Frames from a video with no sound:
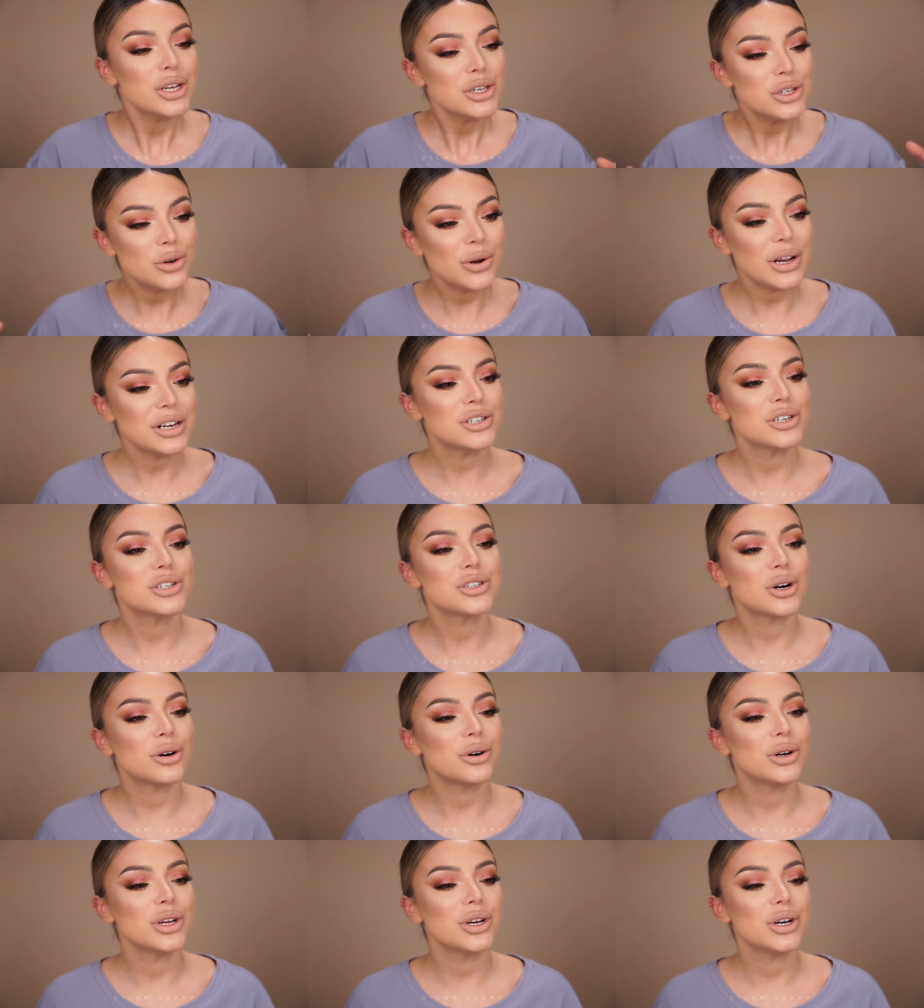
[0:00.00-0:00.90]
do a
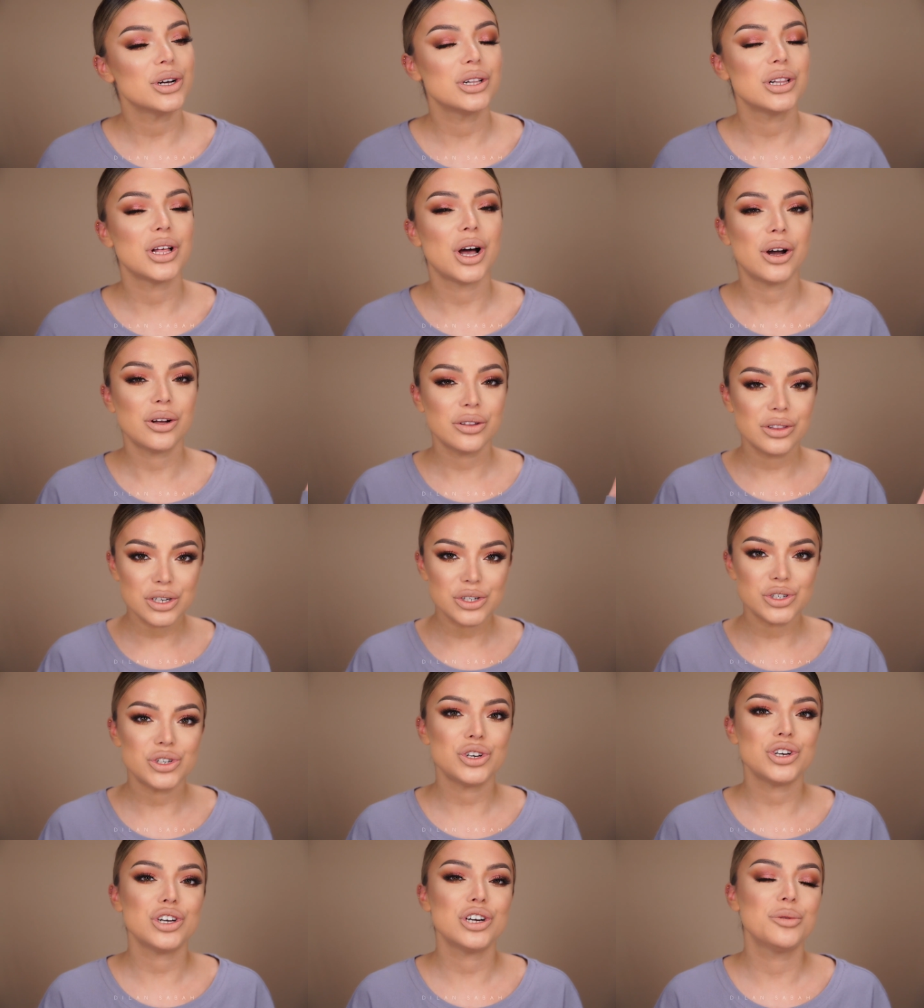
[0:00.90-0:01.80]
tutorial on the
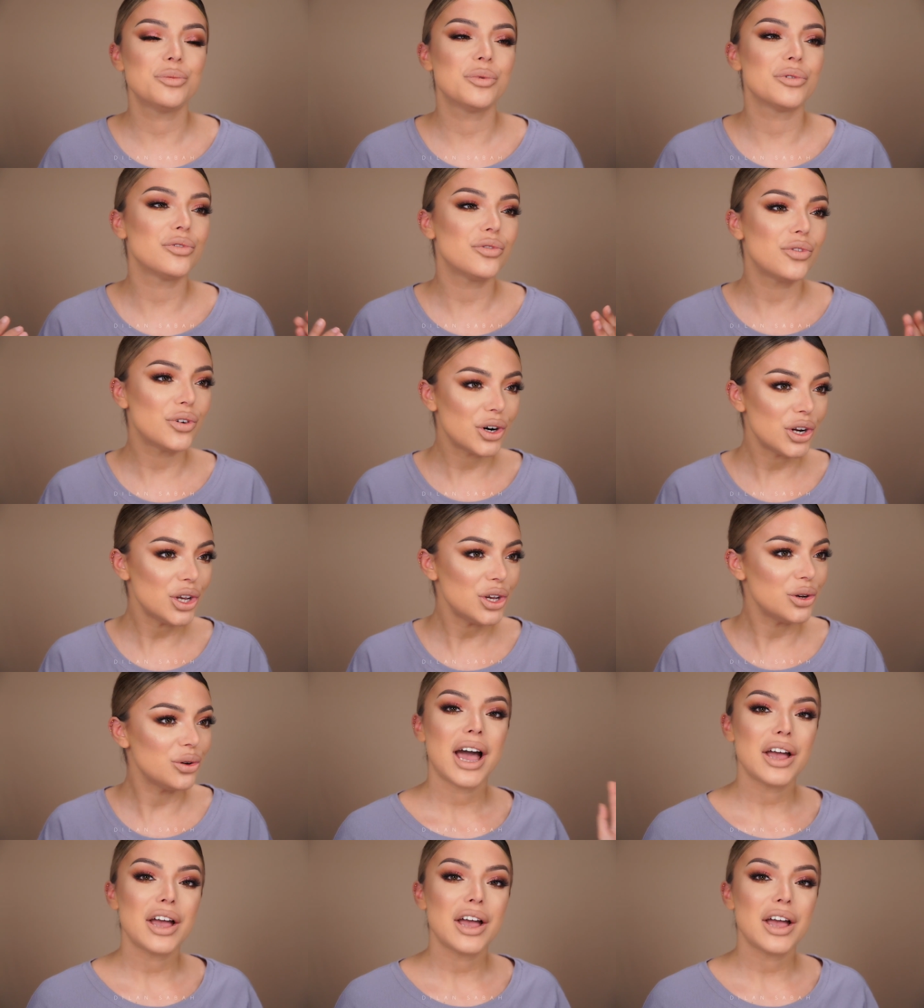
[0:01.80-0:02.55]
tube for you?